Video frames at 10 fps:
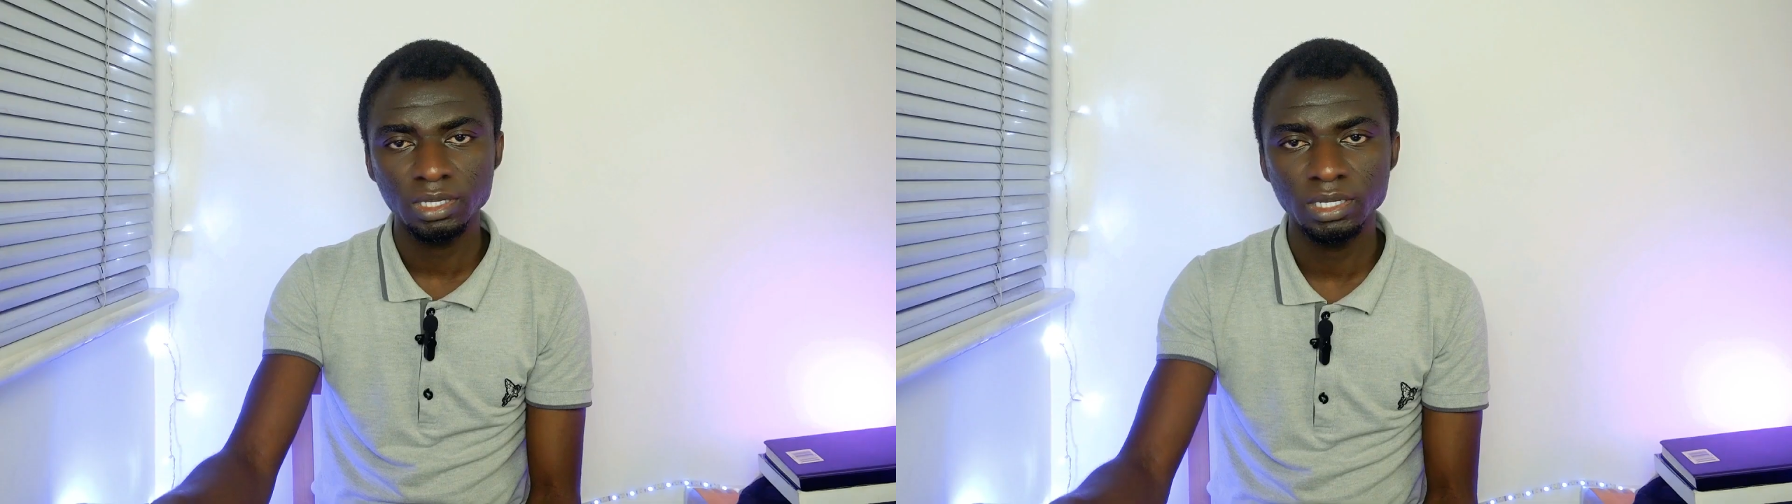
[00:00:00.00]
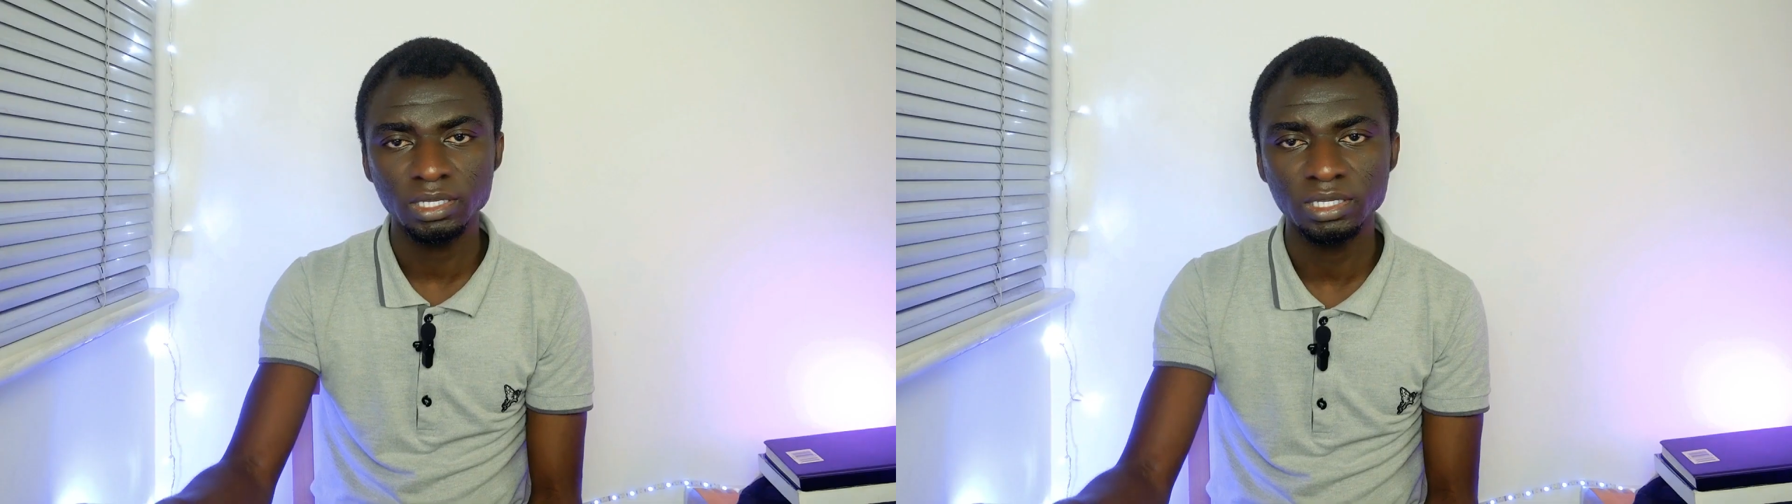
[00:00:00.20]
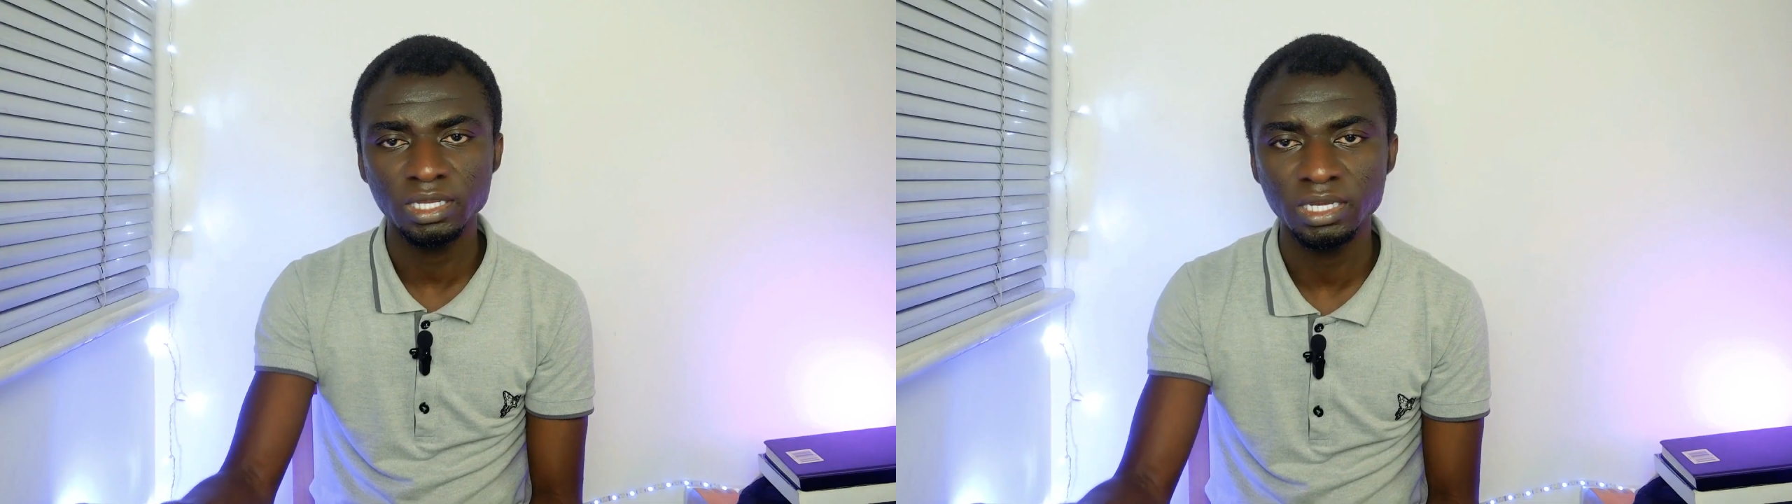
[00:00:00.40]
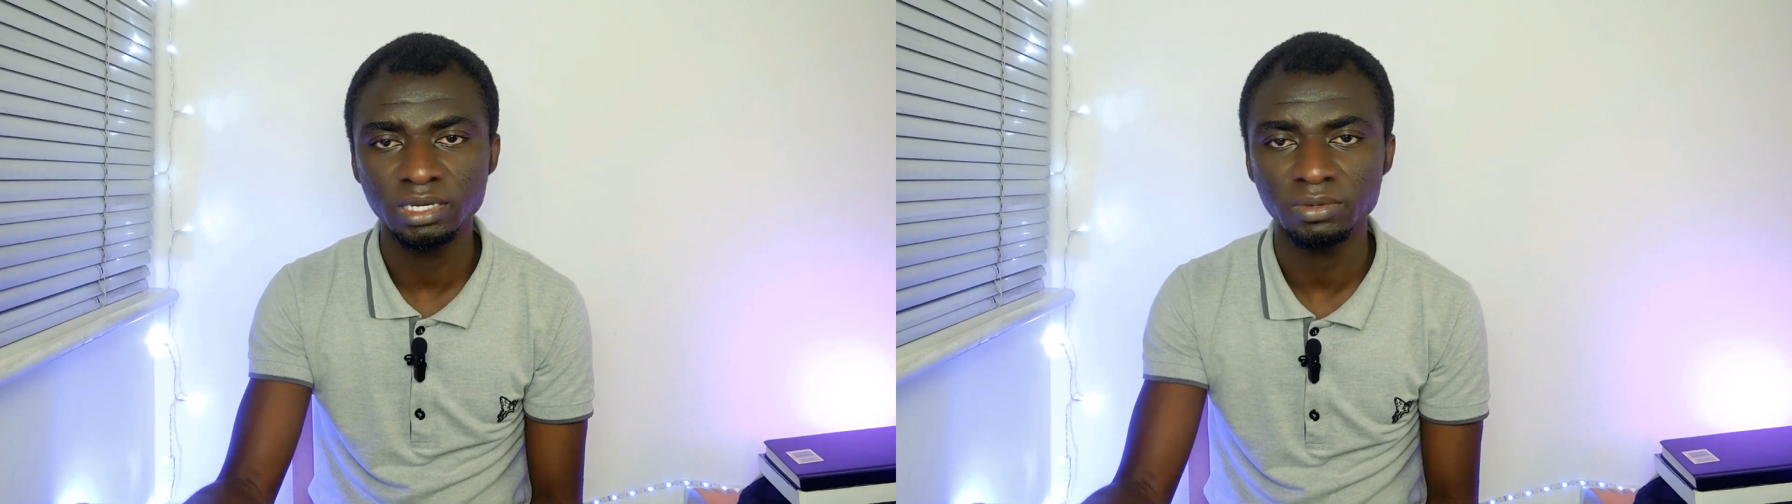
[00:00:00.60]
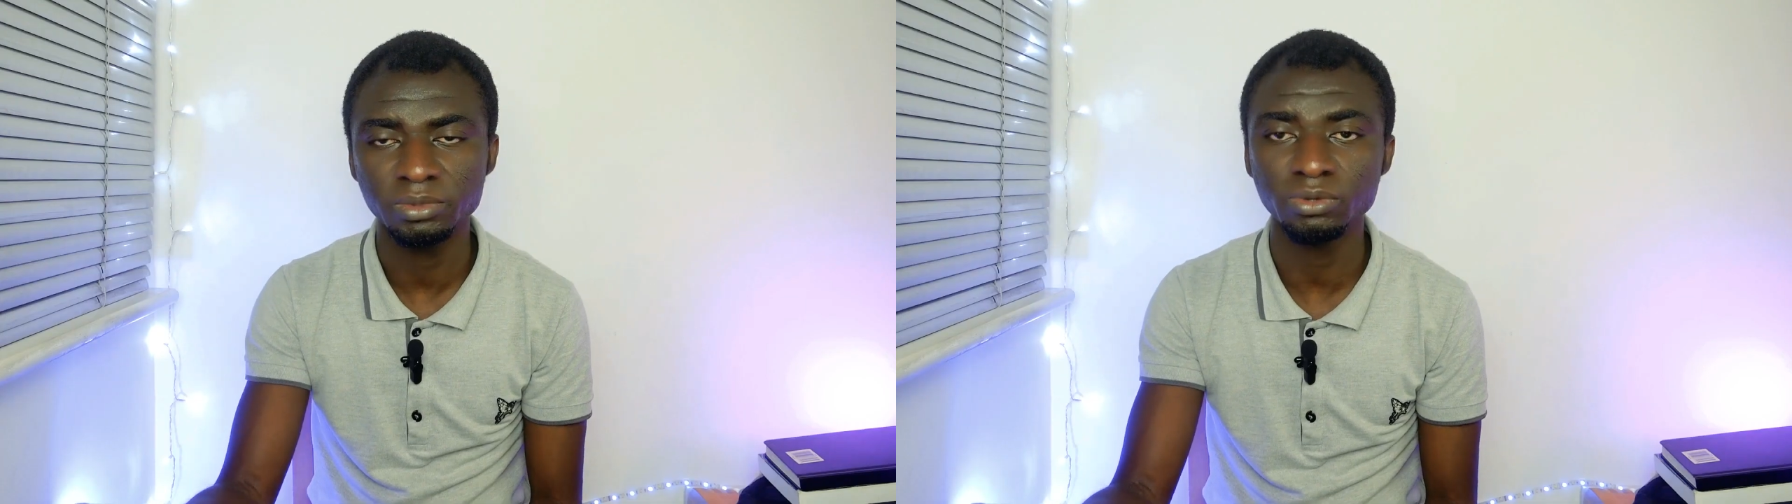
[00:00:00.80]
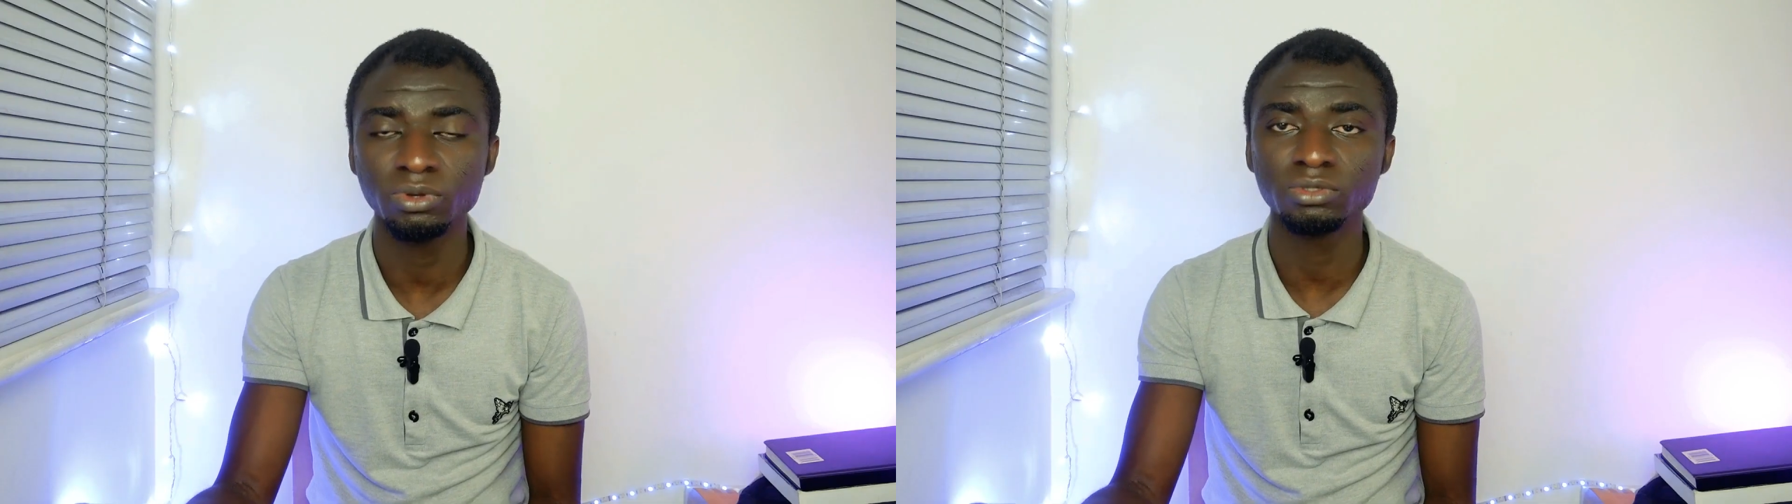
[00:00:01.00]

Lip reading: And then we're going to